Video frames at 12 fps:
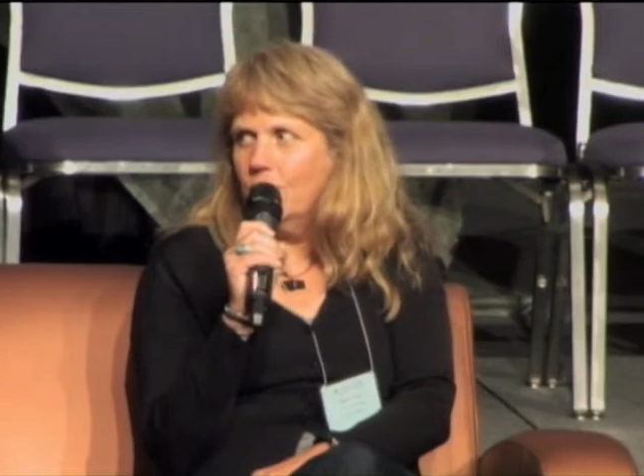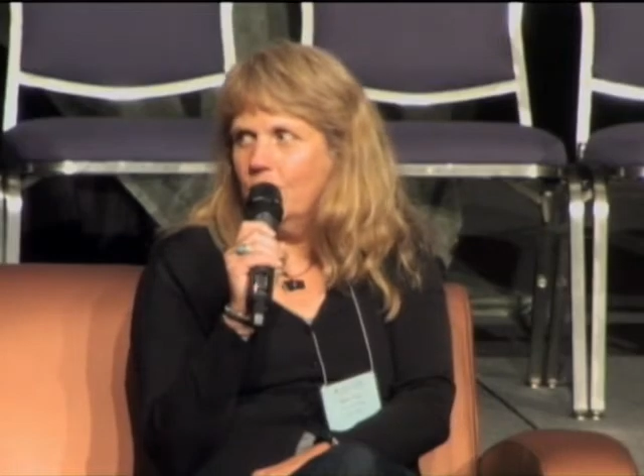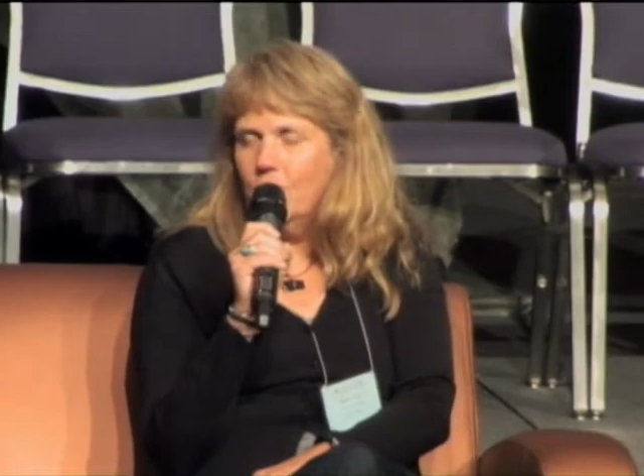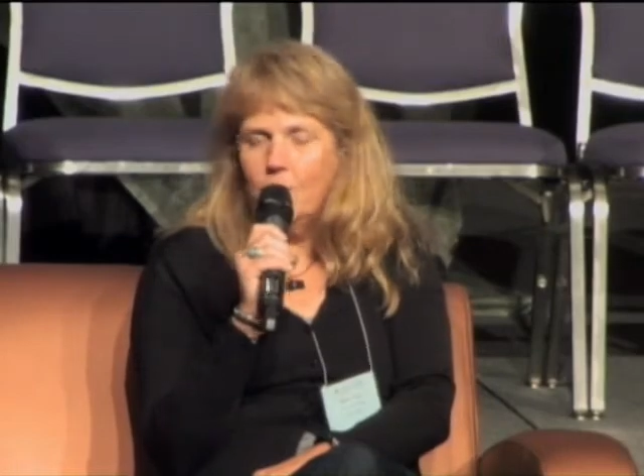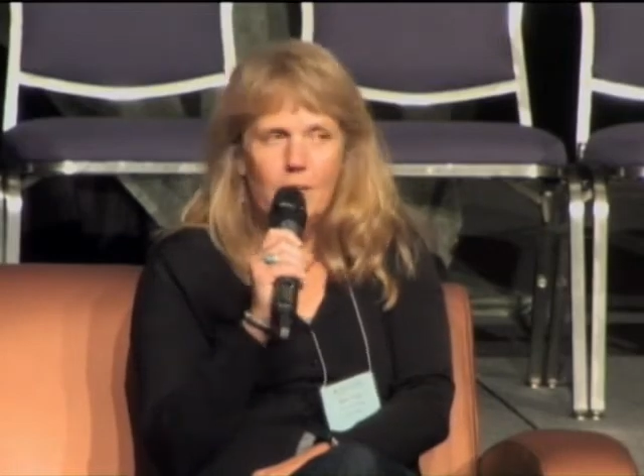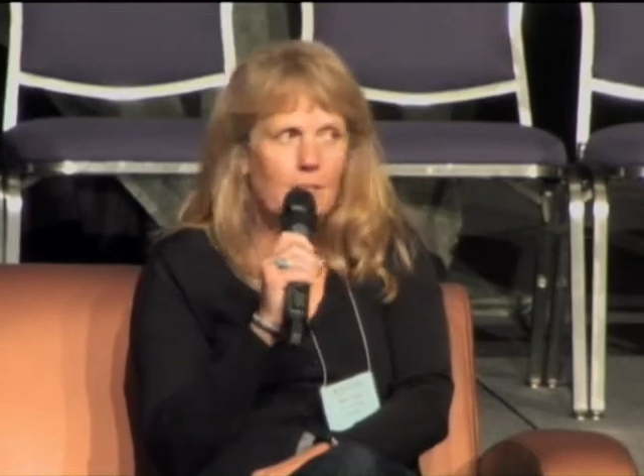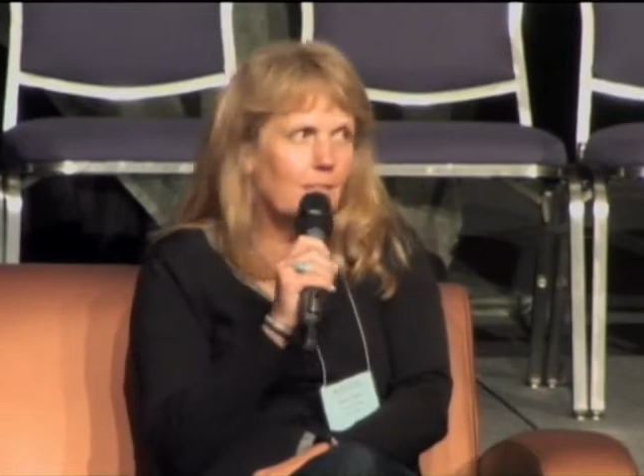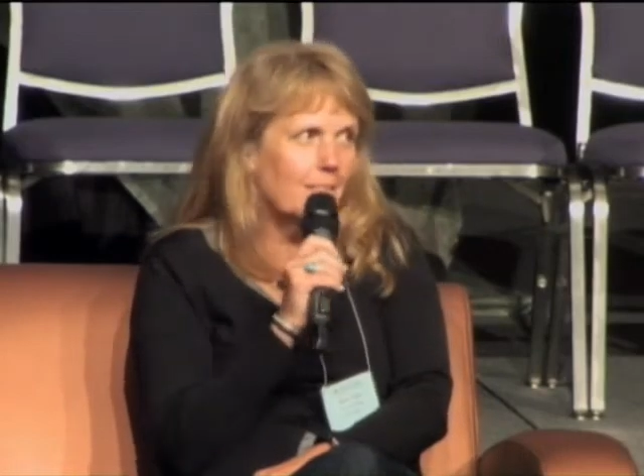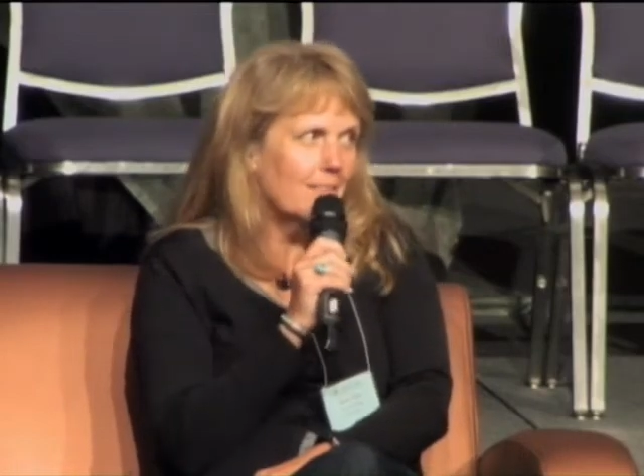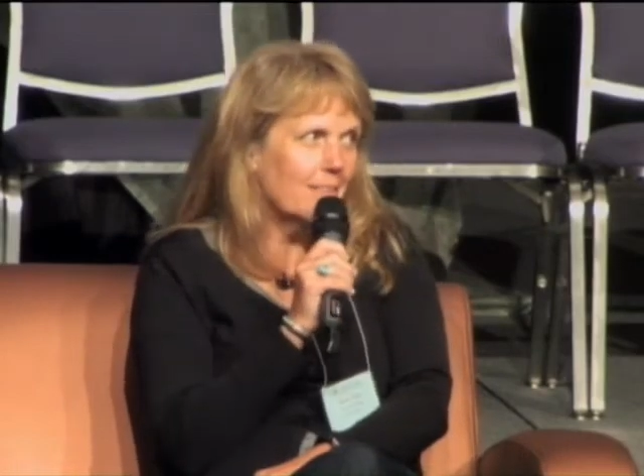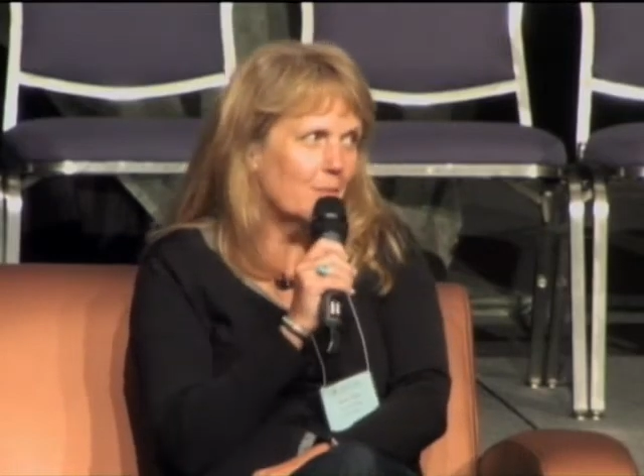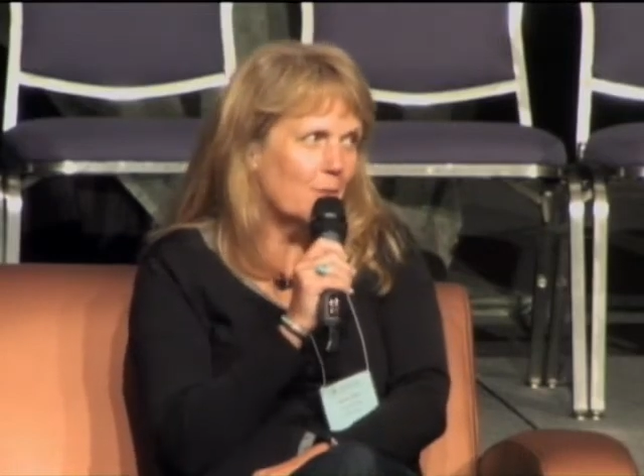
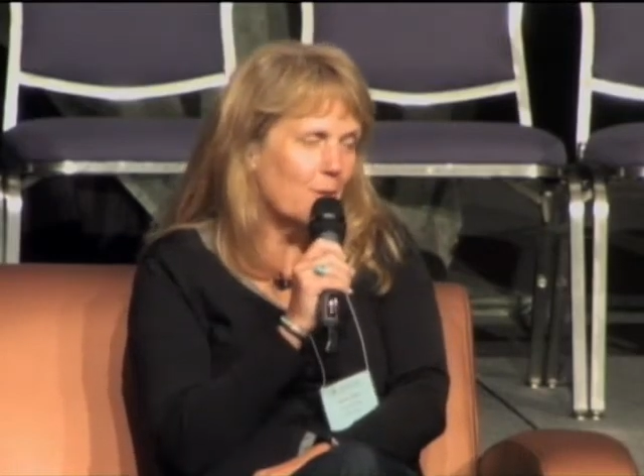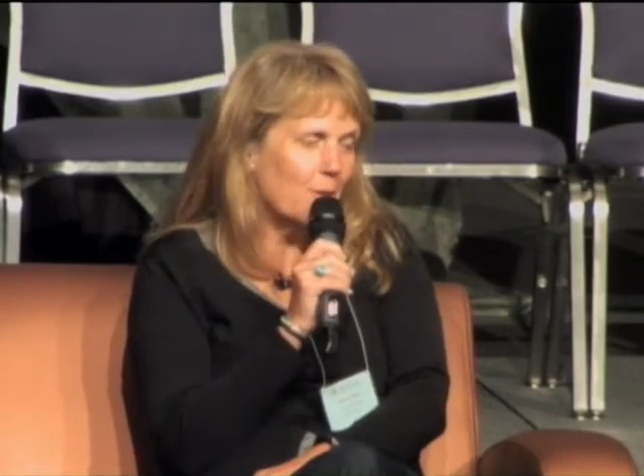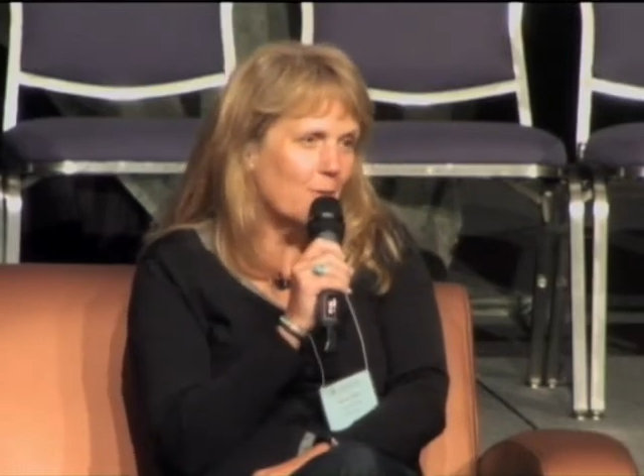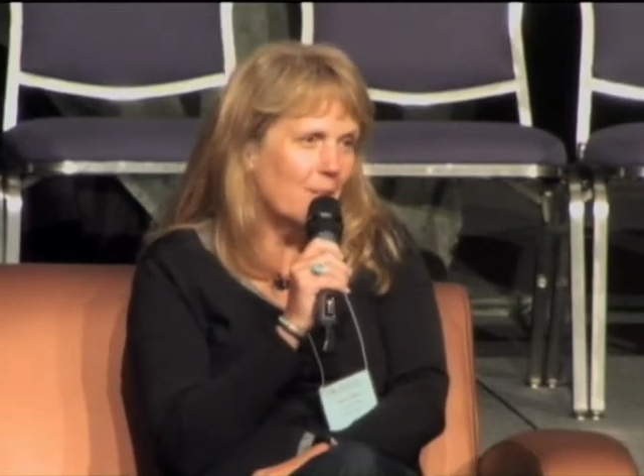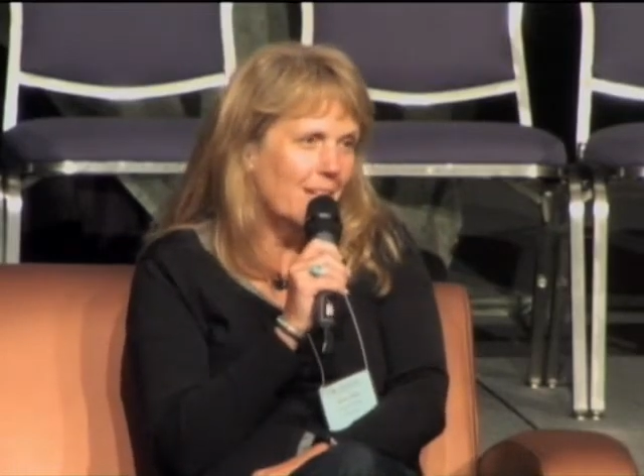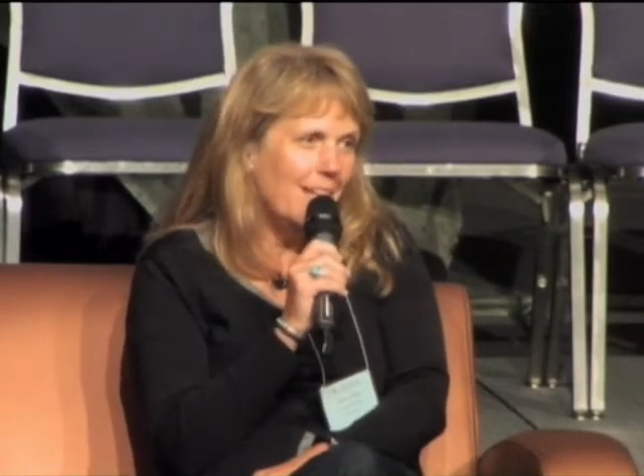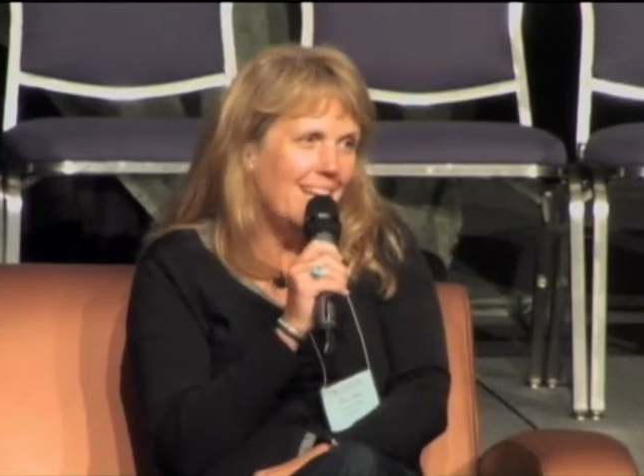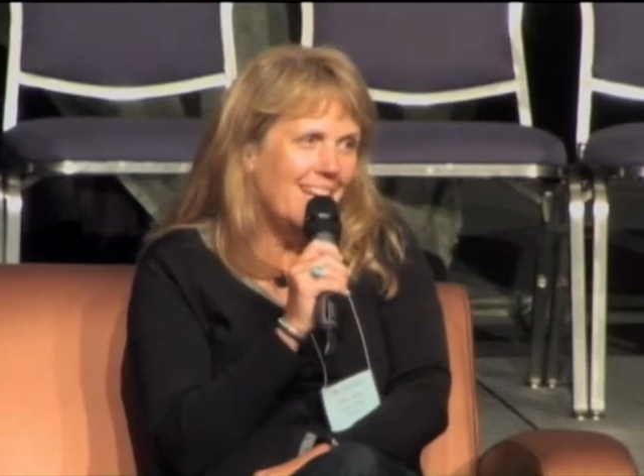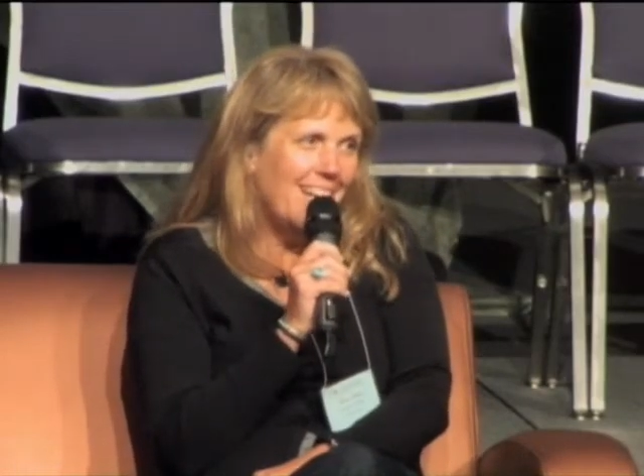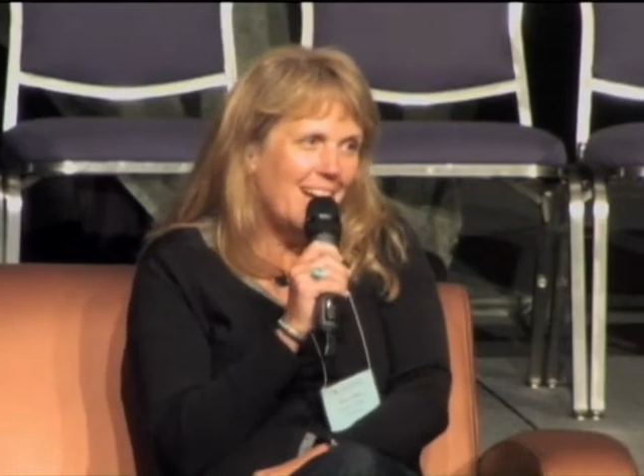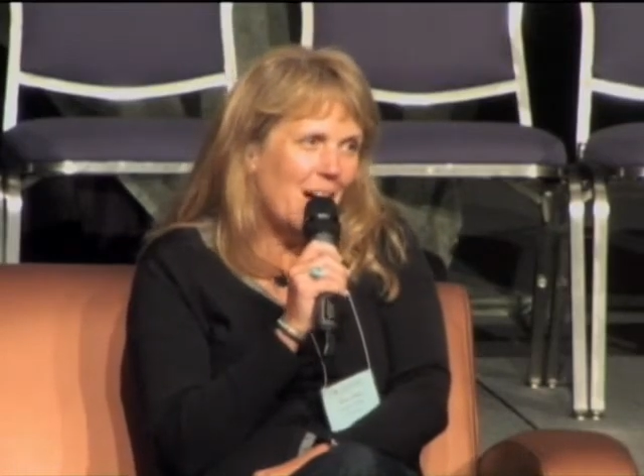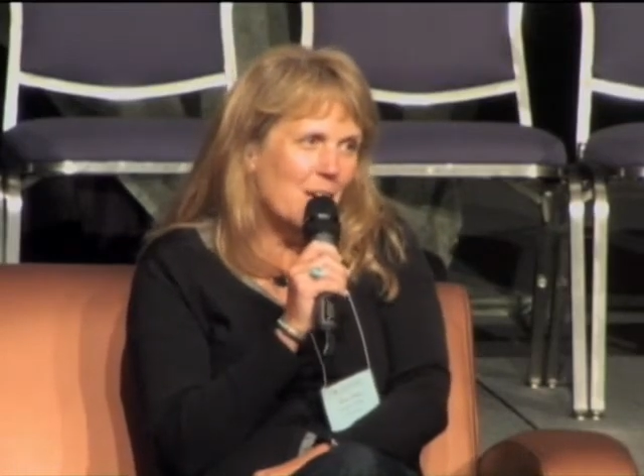feet, so
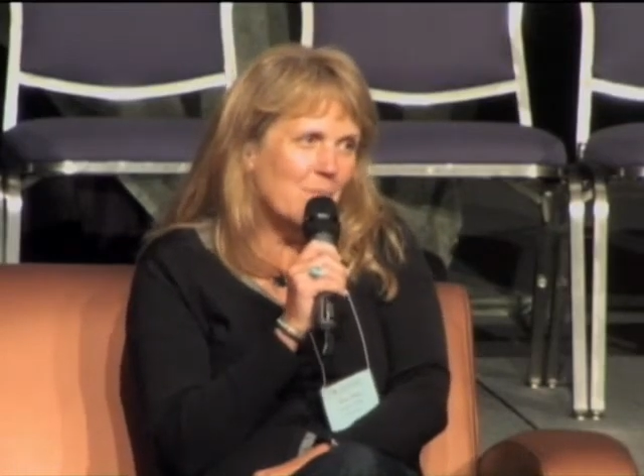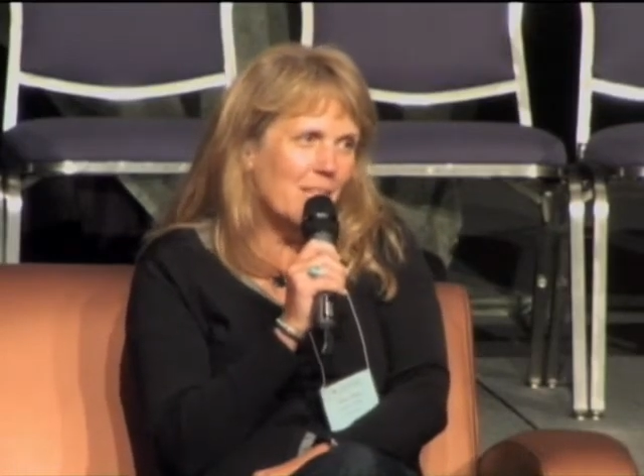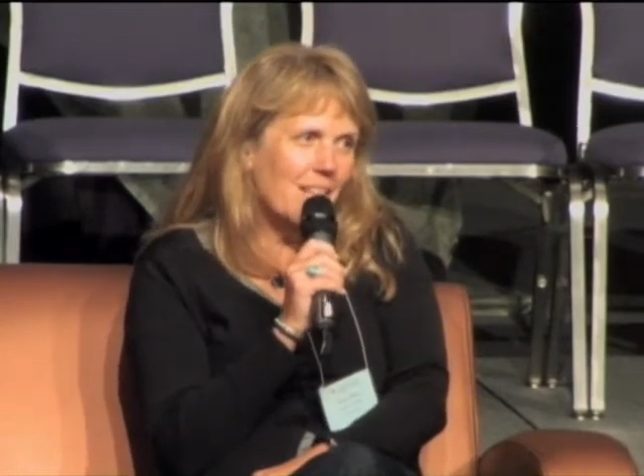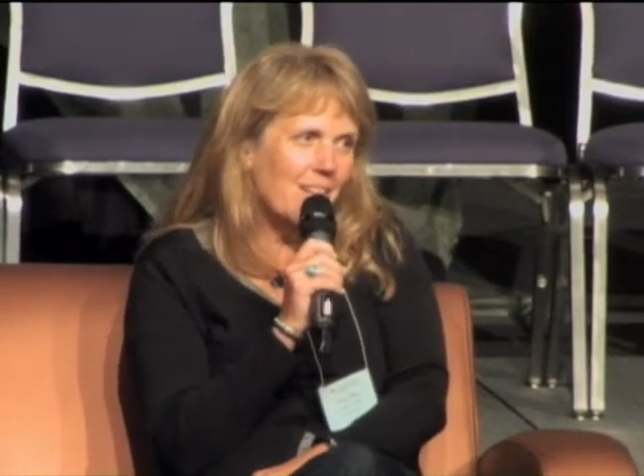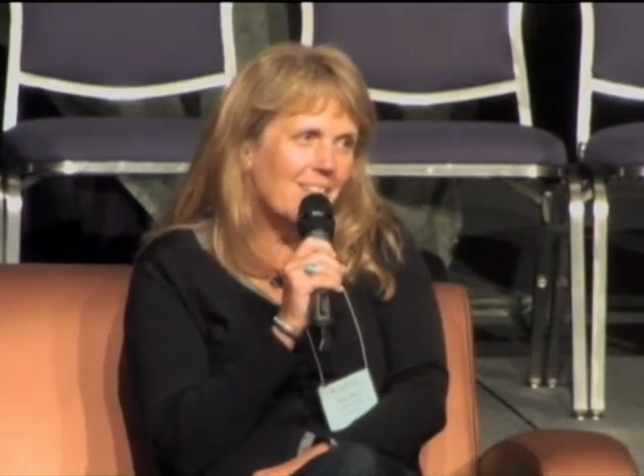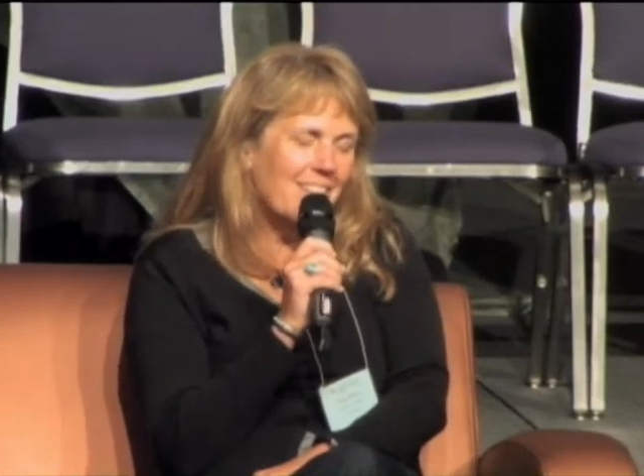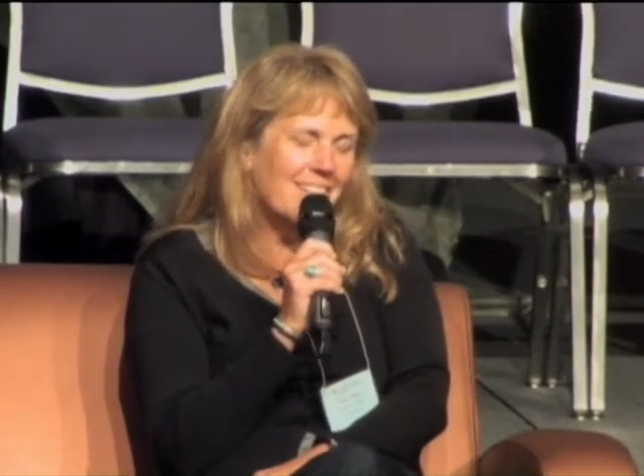I'm here.